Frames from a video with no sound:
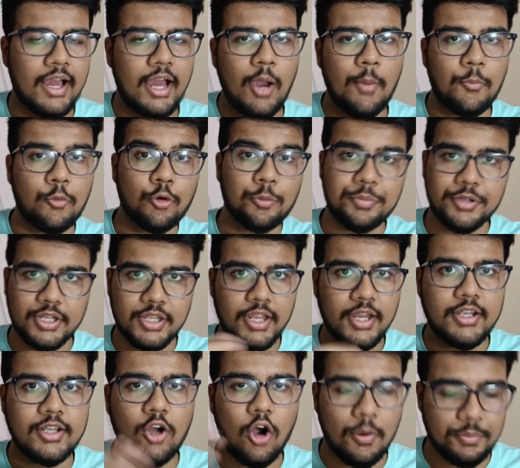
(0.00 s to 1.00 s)

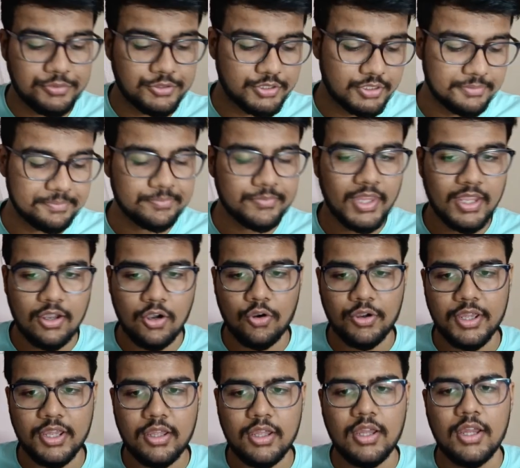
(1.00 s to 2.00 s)
appropriate option.
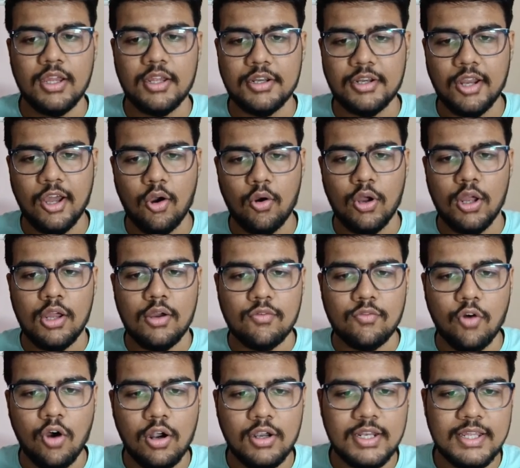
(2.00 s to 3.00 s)
Okay, now
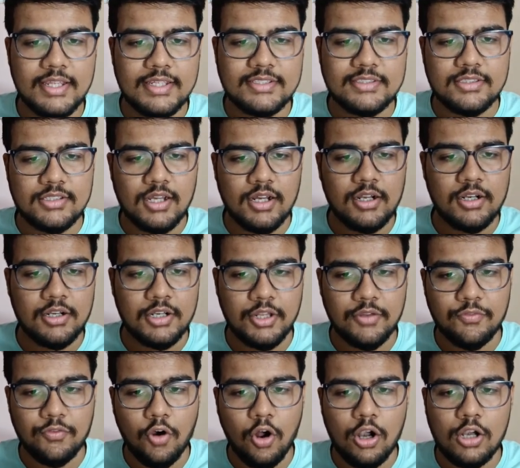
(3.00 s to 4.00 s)
what is the
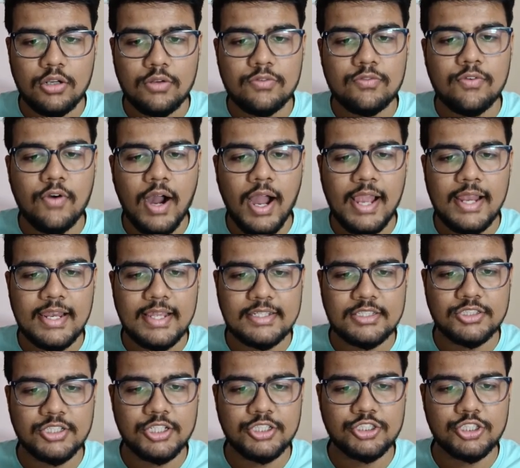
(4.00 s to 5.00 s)
default file
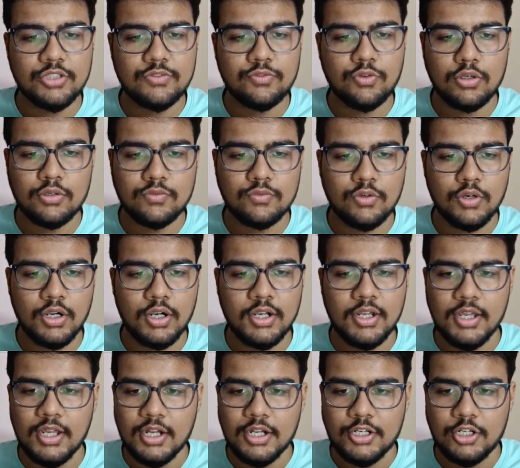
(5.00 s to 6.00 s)
extension for
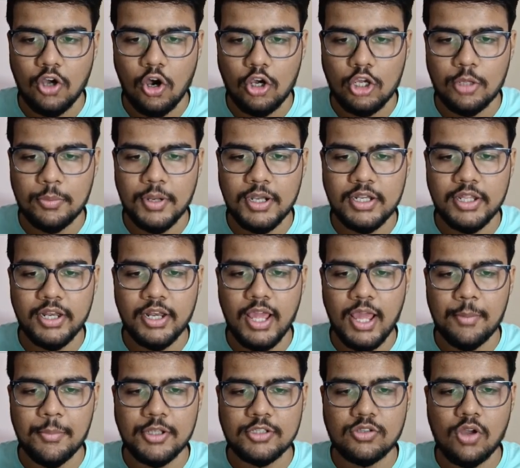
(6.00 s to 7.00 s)
Word document in
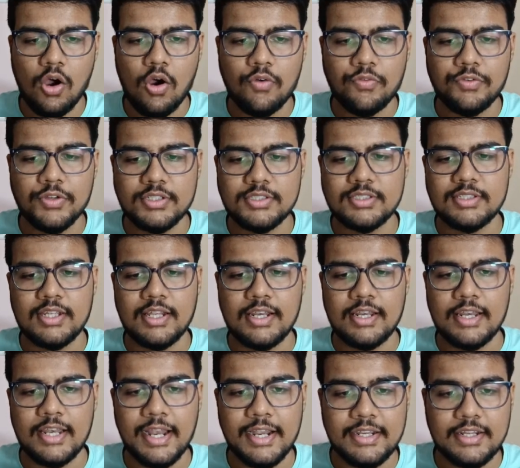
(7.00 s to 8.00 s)
MS Office
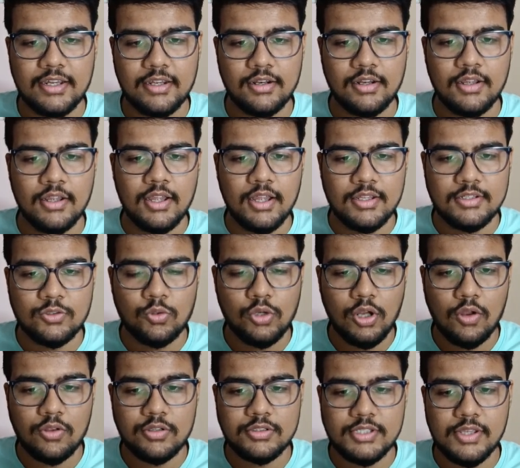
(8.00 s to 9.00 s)
later?
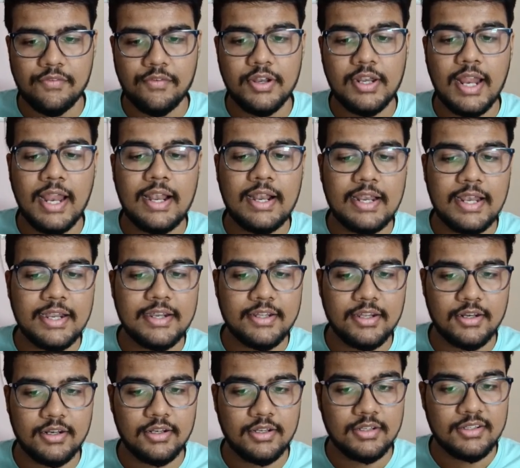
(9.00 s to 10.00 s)
2007 and
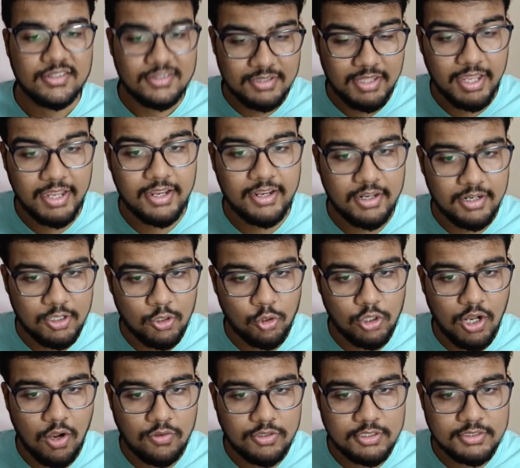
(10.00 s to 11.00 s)
later. Think
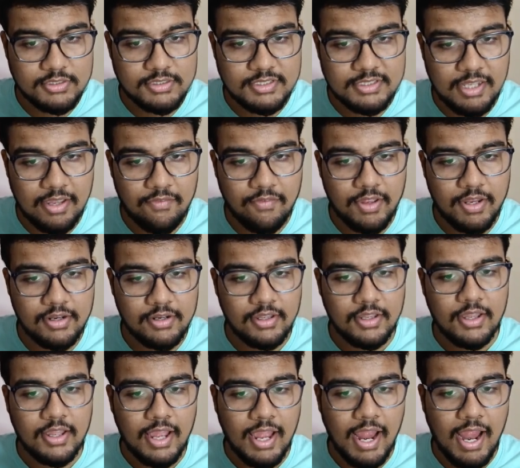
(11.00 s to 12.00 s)
2007
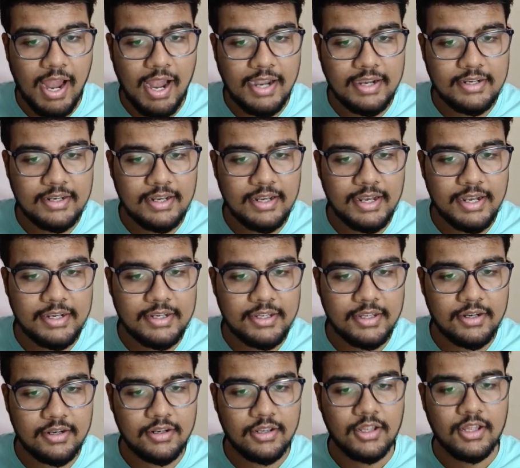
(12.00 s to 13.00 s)
and
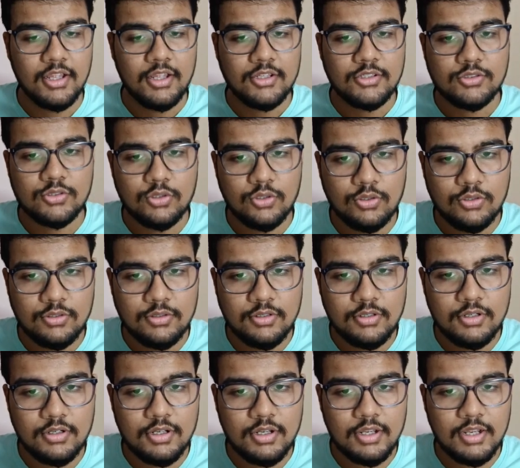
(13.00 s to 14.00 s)
later. So
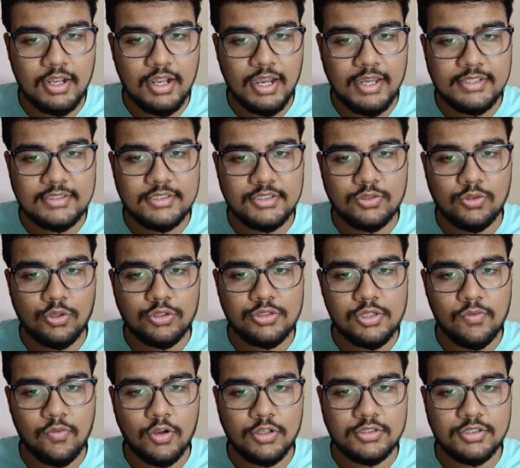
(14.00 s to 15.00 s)
guys, this
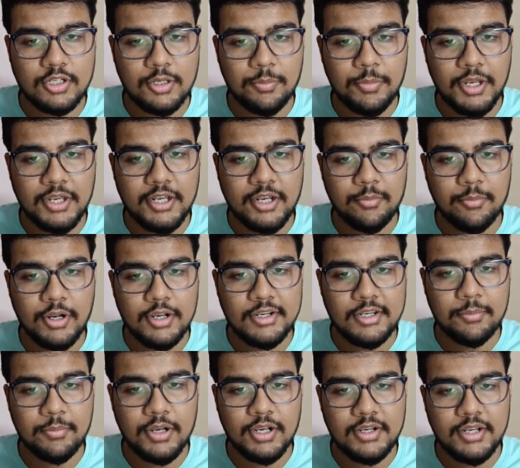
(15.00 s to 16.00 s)
question was repeated
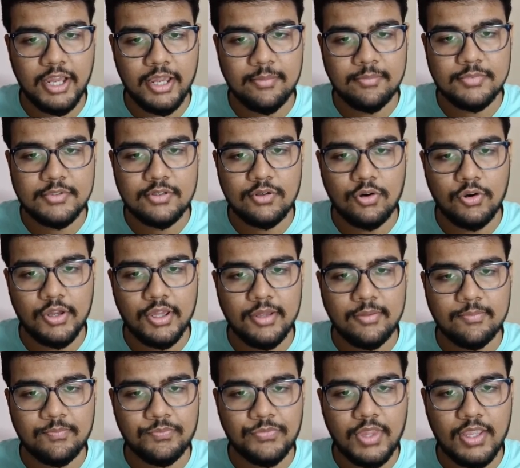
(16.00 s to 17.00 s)
multiple times.
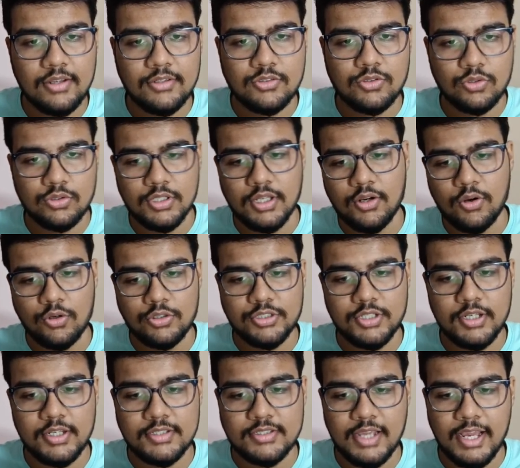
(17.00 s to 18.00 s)
Okay. So the
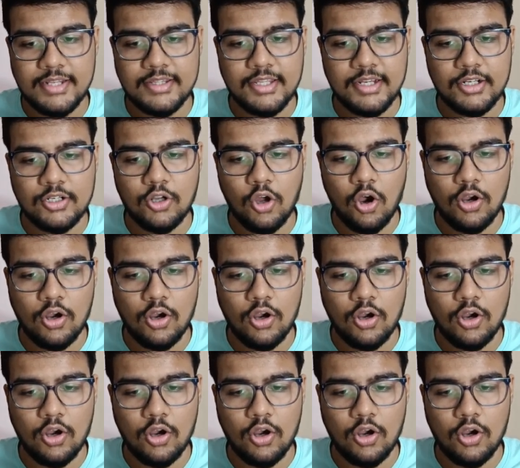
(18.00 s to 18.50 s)
question is, I think